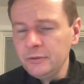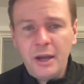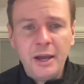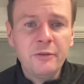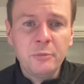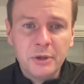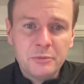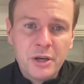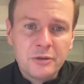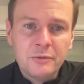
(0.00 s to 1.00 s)
I have a big
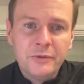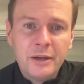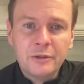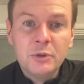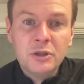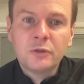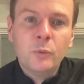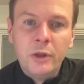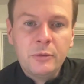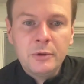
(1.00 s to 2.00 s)
objection with that because we just
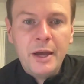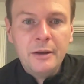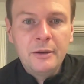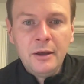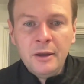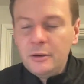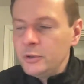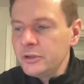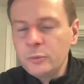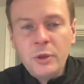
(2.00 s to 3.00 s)
went through that.
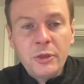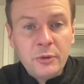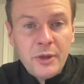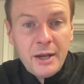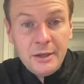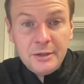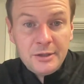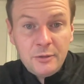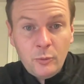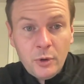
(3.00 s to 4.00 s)
We just went through that and it
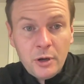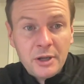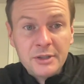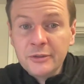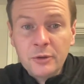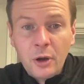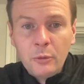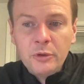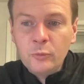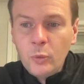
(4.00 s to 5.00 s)
didn't work. It doesn't
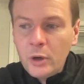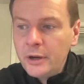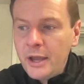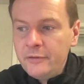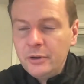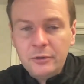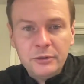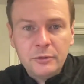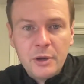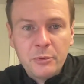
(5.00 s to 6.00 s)
always work having all
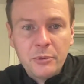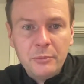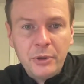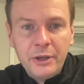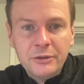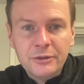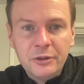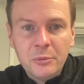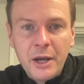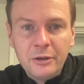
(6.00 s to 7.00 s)
these great players in
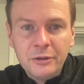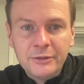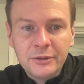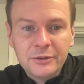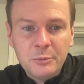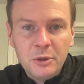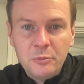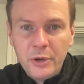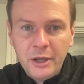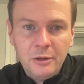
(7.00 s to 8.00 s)
your minor league system and then
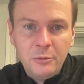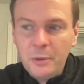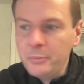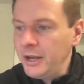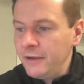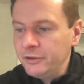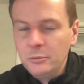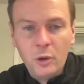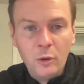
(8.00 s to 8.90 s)
bringing them up and having them